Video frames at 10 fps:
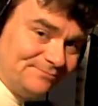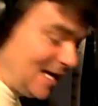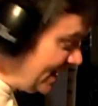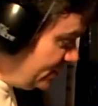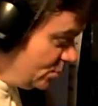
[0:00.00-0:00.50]

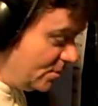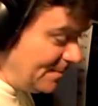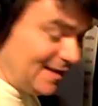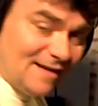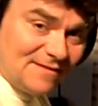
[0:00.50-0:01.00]
I do it with my
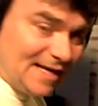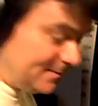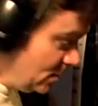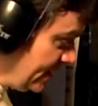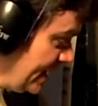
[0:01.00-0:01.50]
left hand,
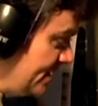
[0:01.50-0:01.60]
okay?